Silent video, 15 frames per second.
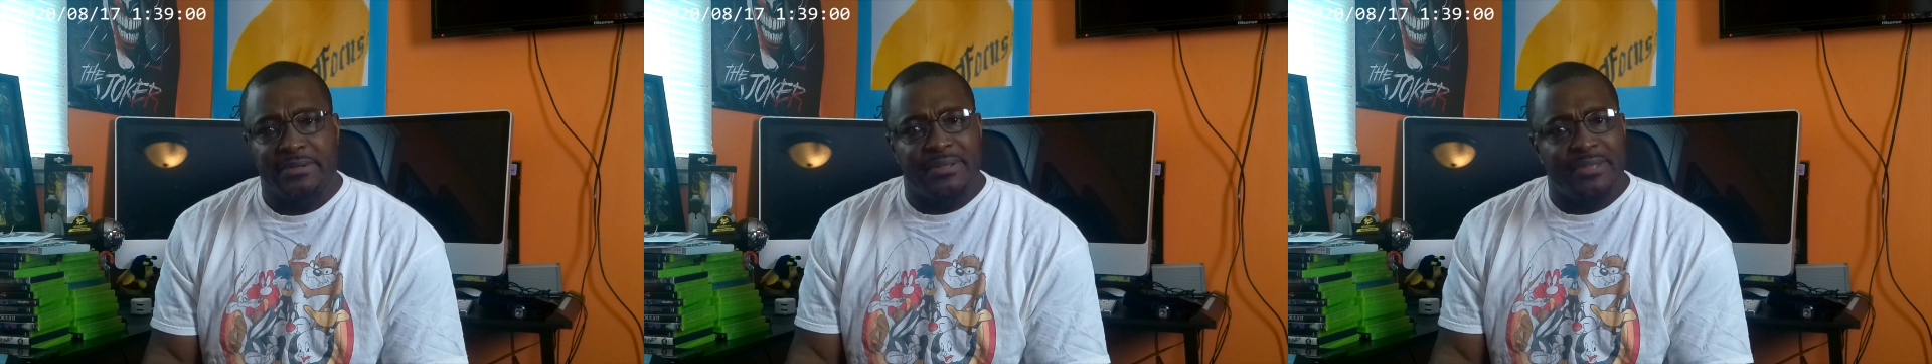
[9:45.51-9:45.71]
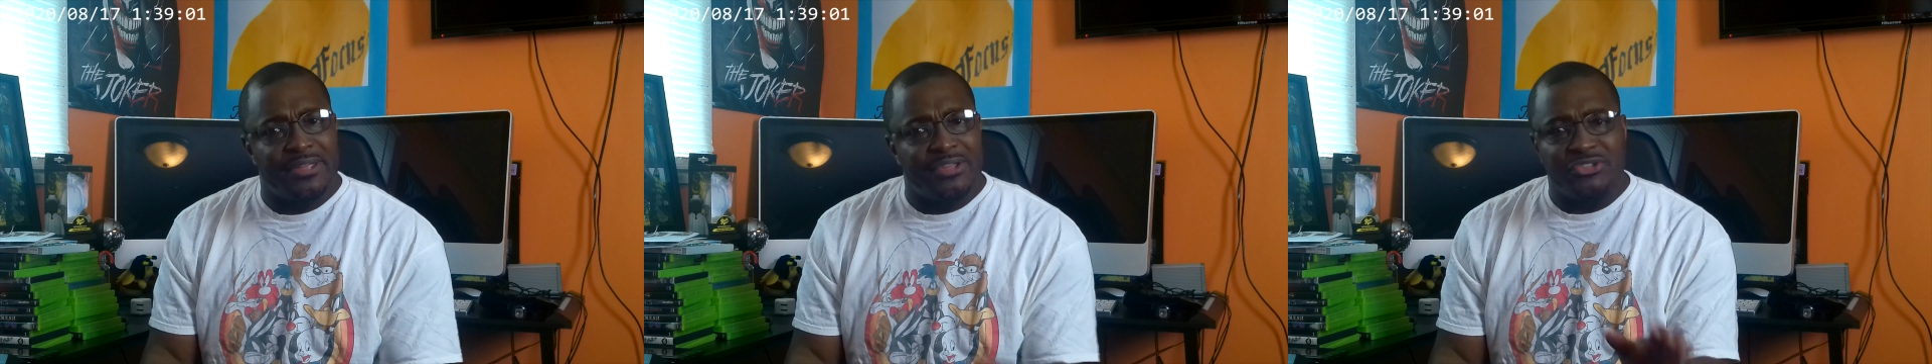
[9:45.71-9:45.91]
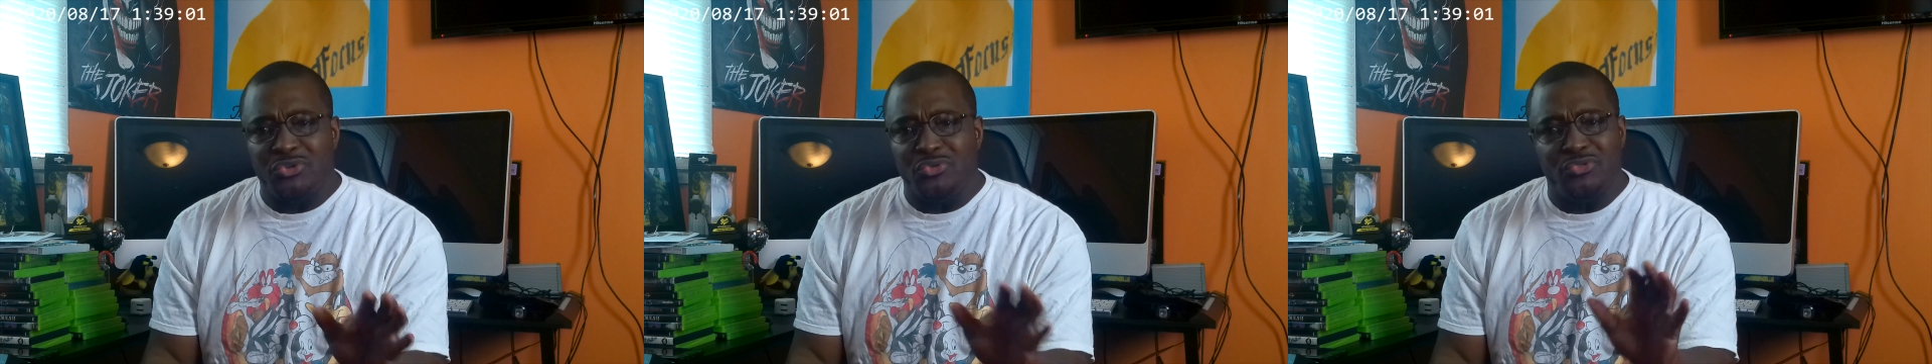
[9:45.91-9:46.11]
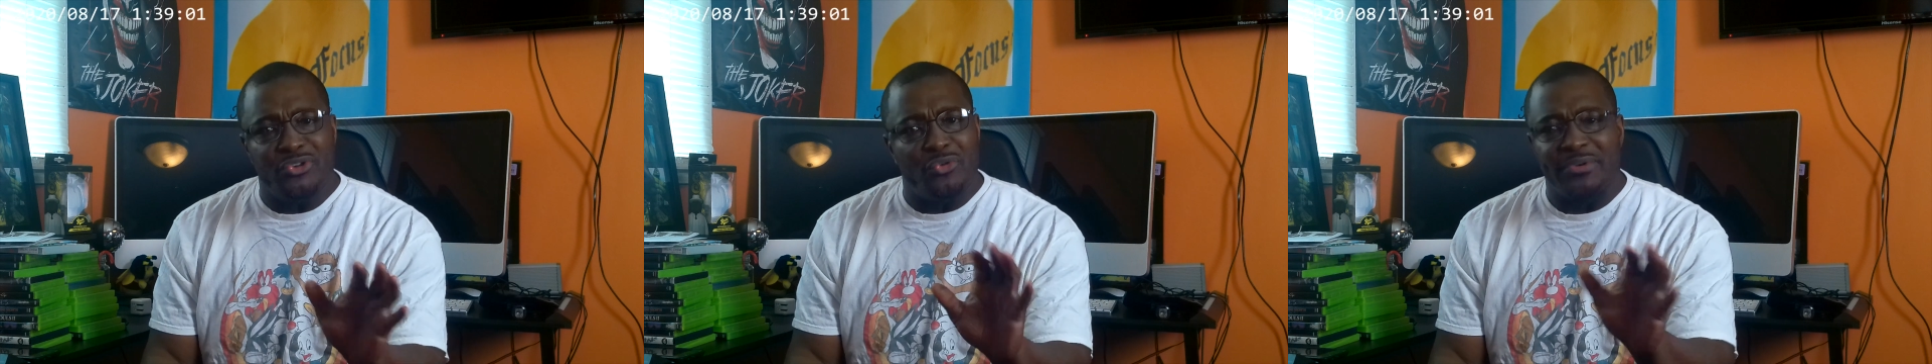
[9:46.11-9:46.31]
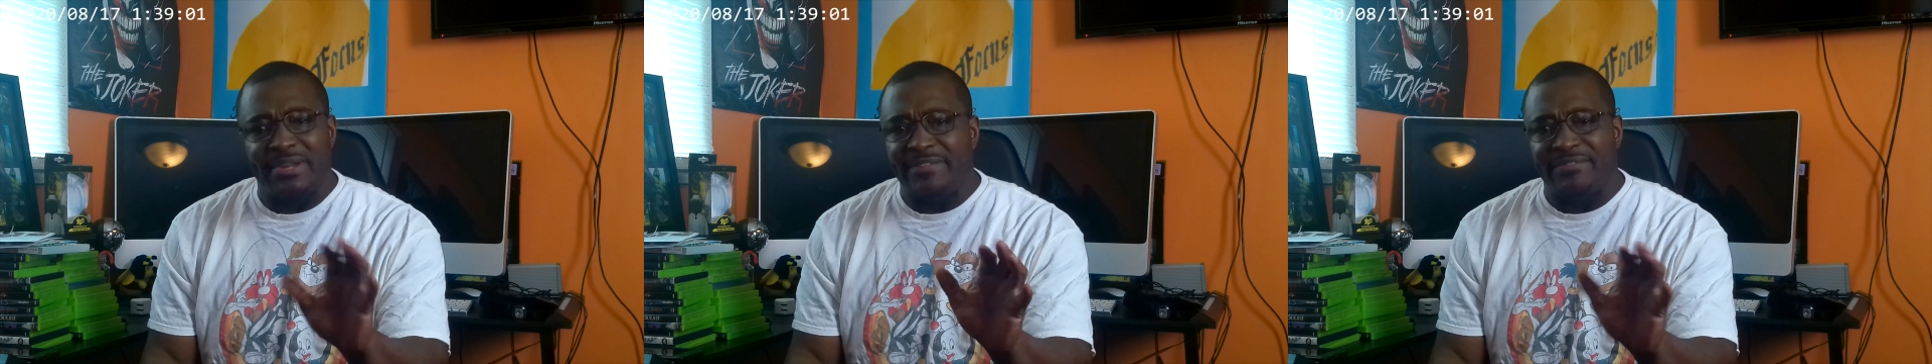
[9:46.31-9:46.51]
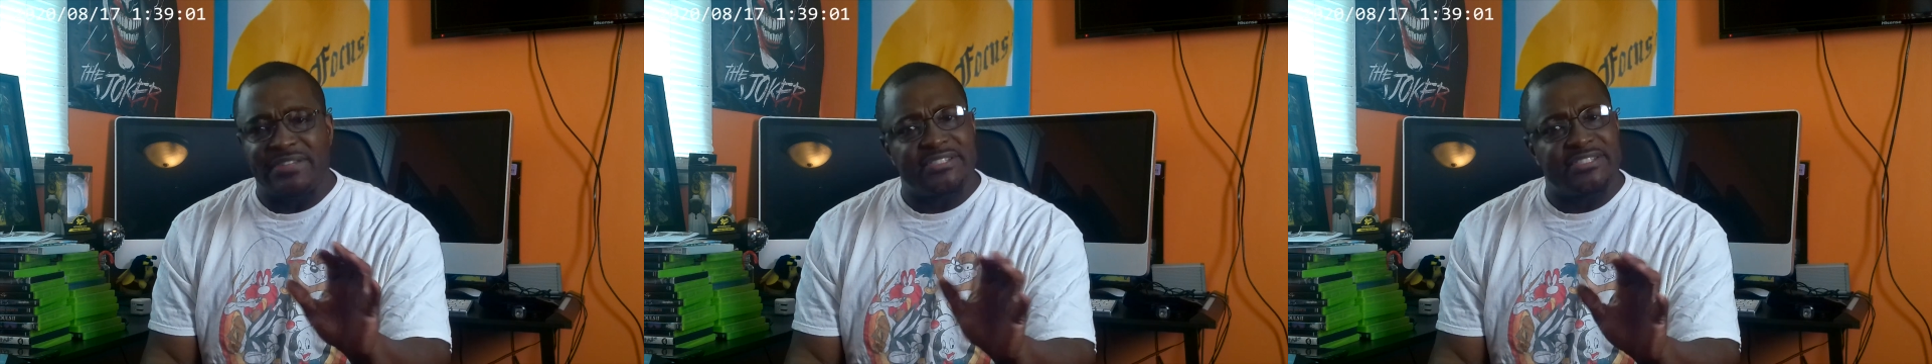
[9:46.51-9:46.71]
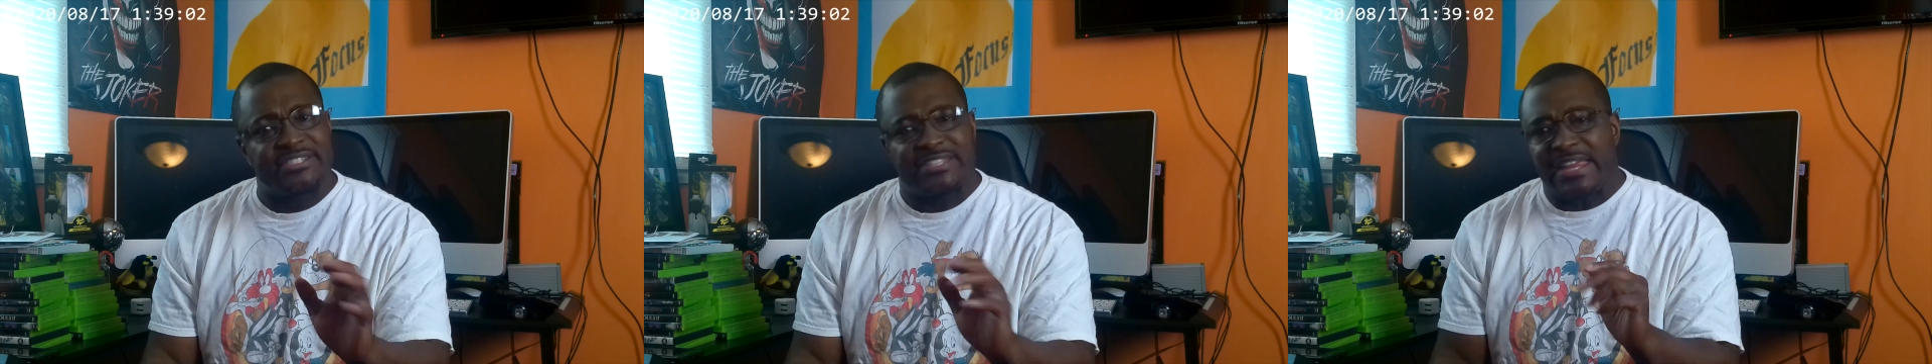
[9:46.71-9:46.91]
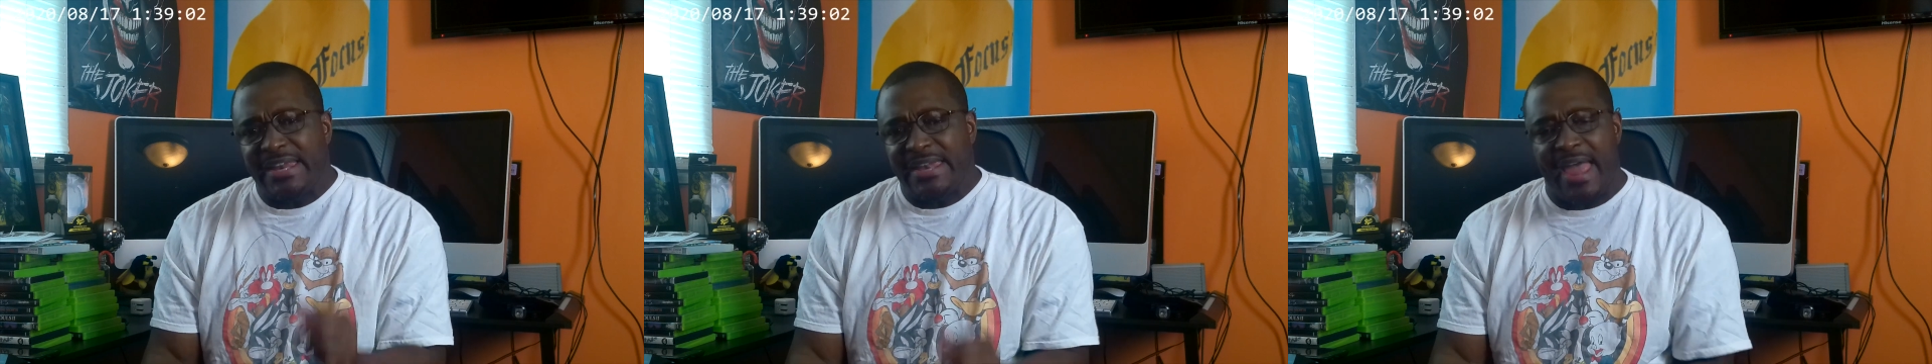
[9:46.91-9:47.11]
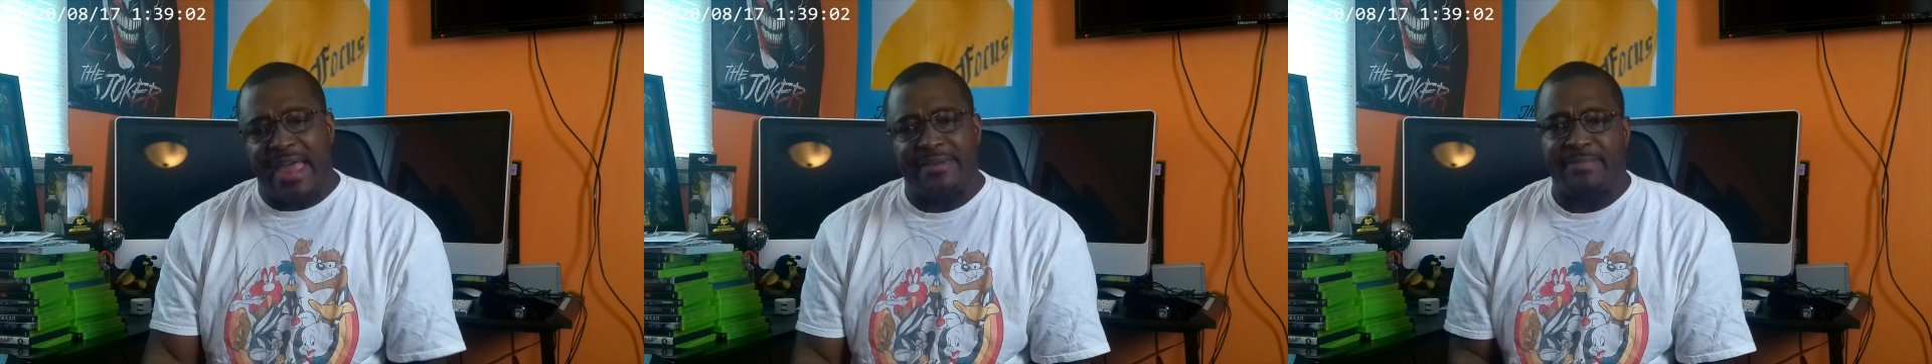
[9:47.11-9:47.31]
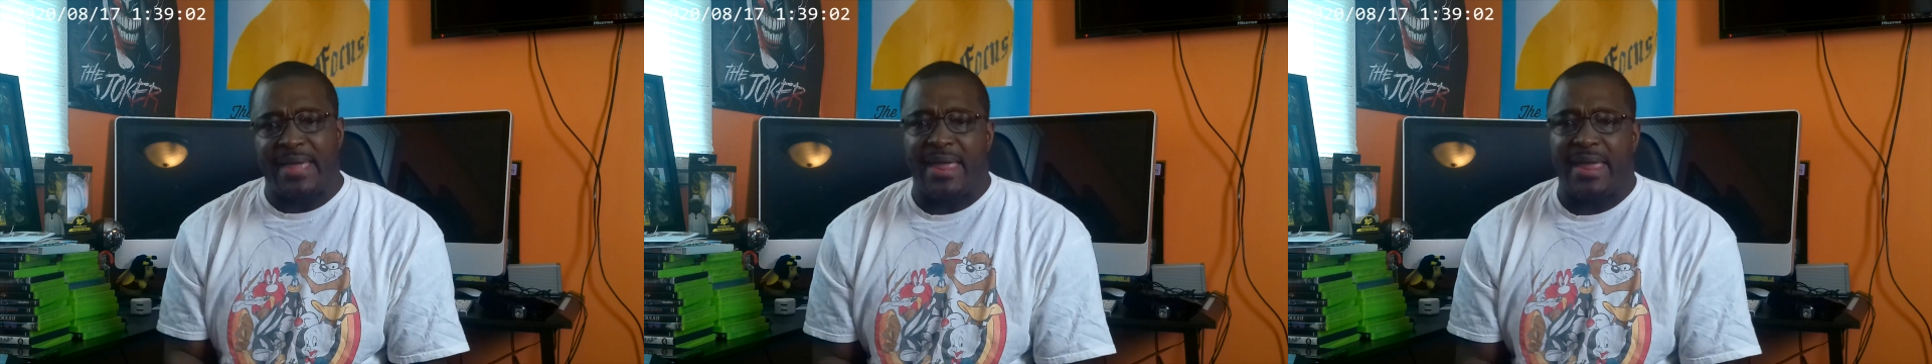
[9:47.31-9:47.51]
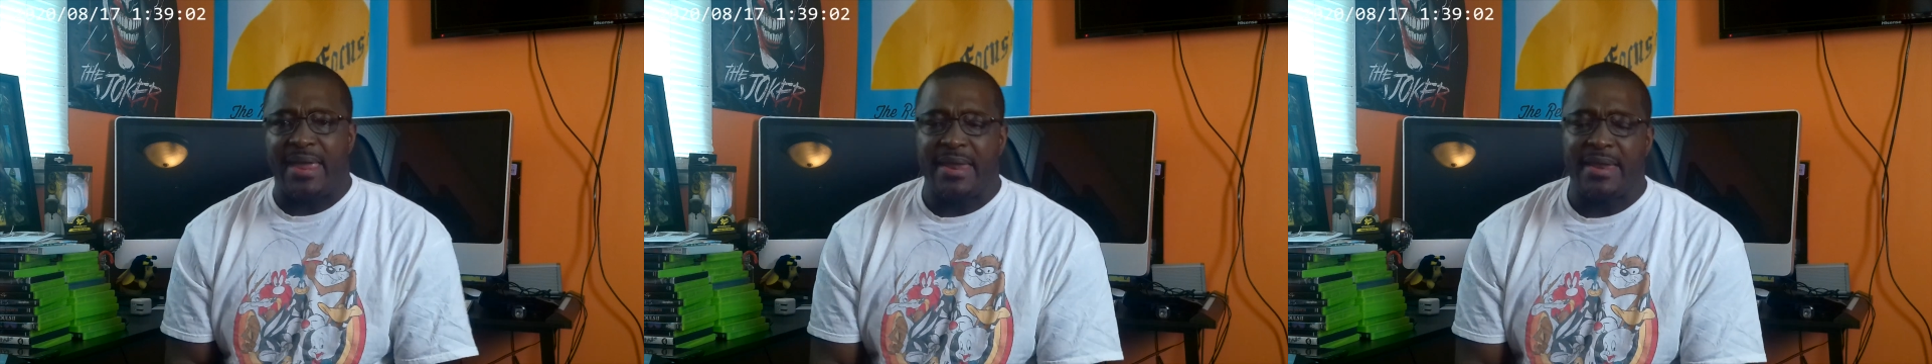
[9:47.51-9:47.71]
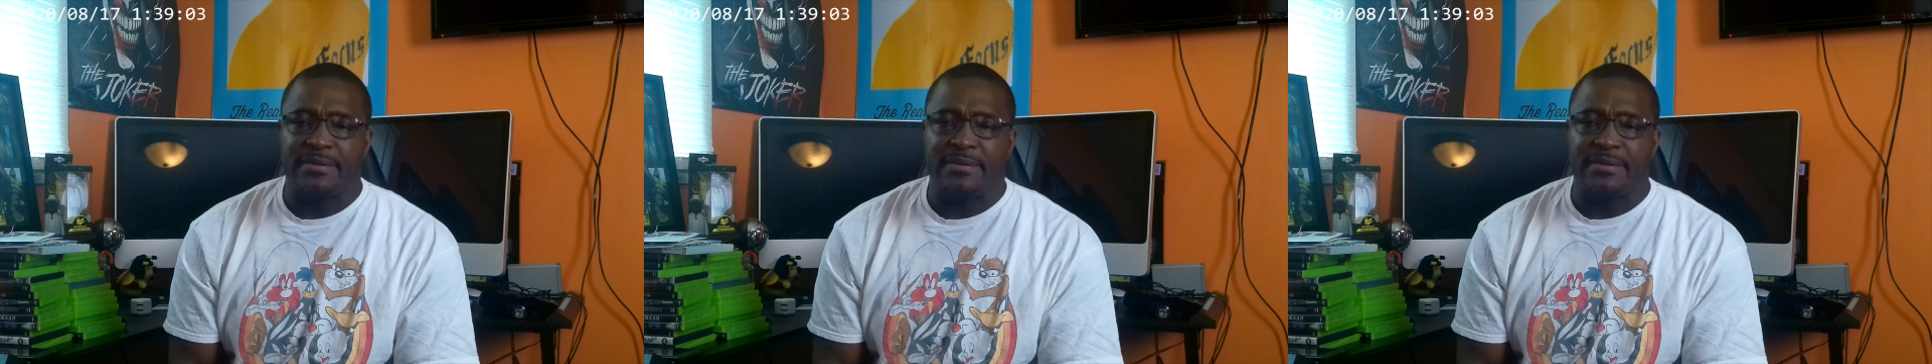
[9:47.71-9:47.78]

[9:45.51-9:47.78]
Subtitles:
And you don't even see that, man.